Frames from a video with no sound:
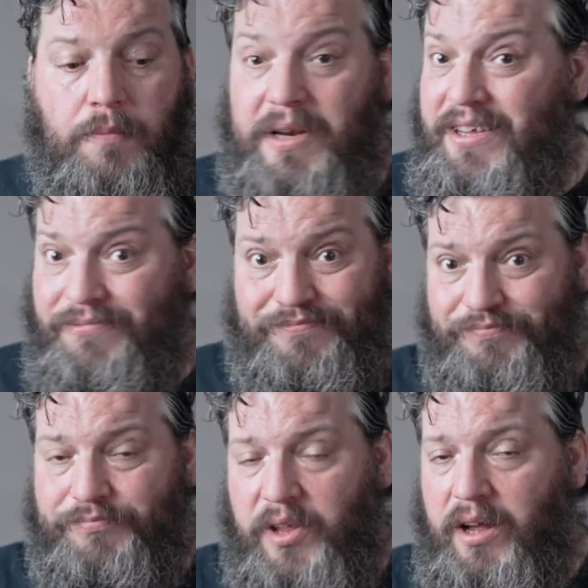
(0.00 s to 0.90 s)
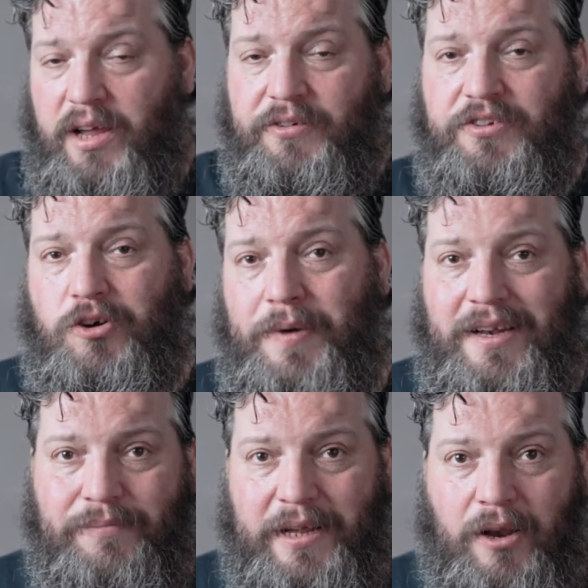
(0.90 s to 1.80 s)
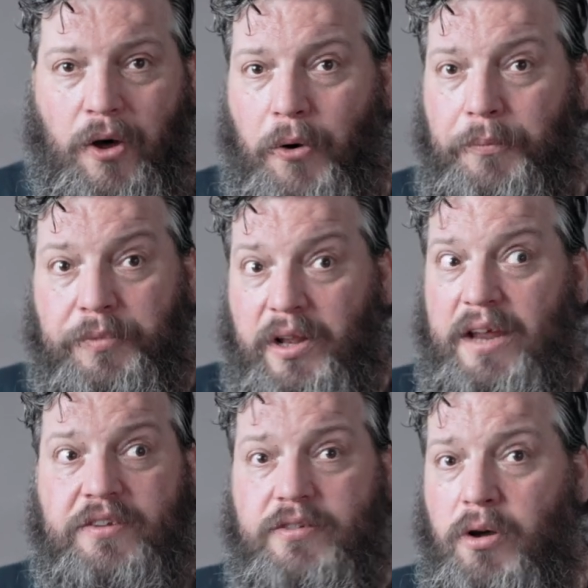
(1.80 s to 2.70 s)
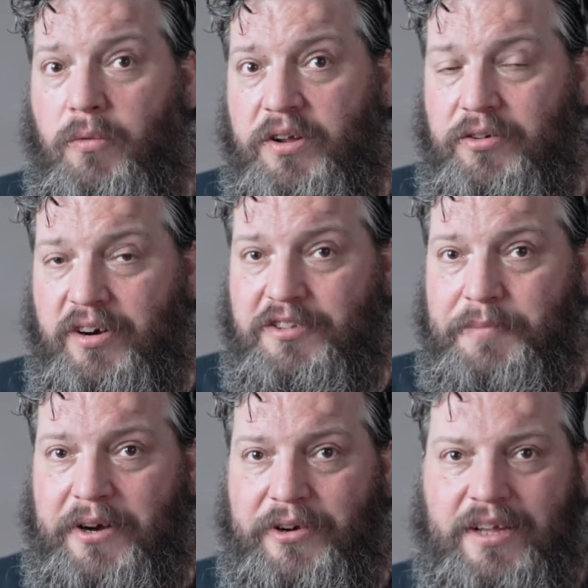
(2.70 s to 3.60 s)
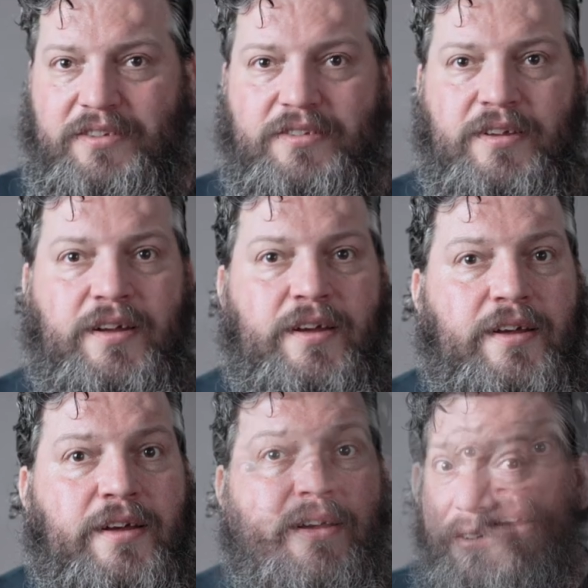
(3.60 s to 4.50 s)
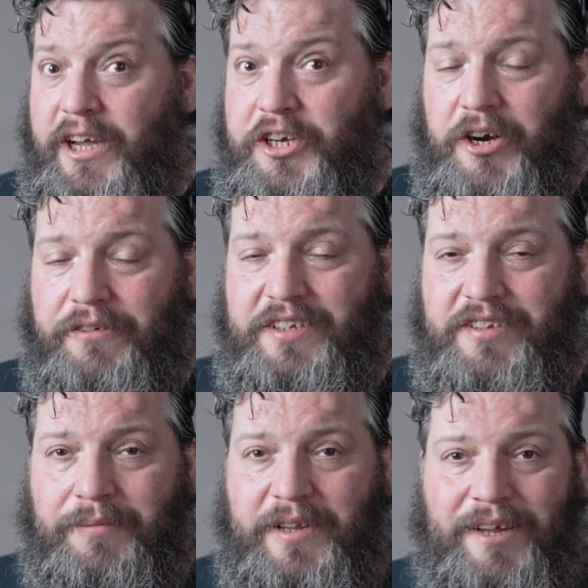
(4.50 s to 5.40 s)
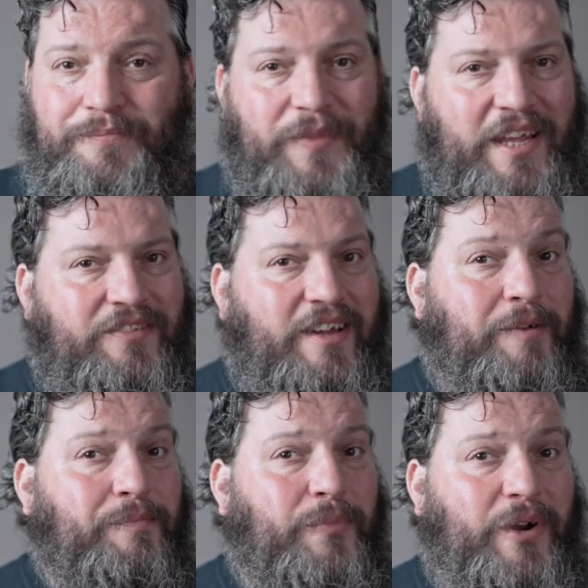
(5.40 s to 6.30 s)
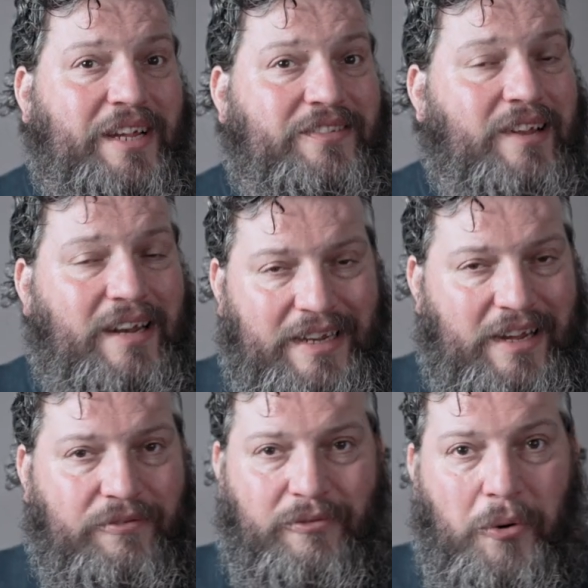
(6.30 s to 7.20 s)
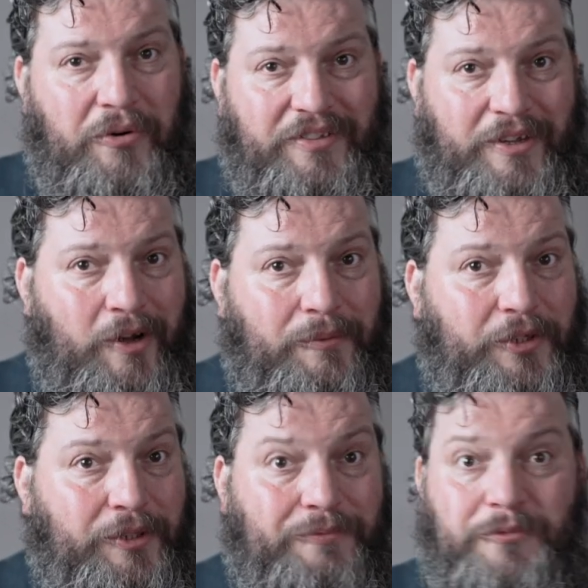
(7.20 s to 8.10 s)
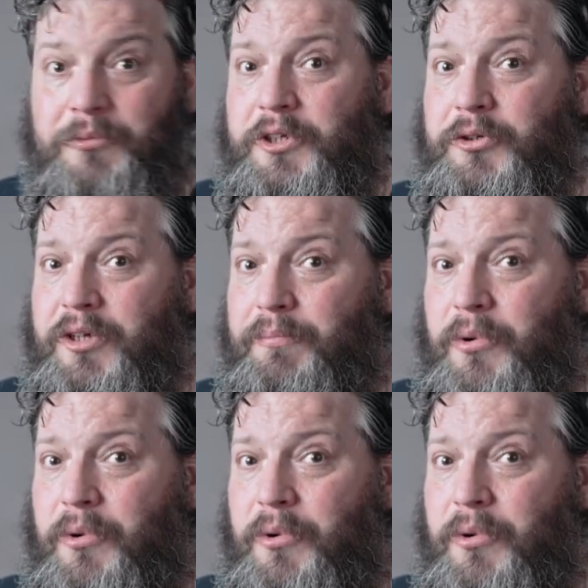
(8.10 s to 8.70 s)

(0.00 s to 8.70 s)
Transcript: please leave us a comment below. Let us know what's your experience. The key feature of this update is that it brings the linear focusing option, which you can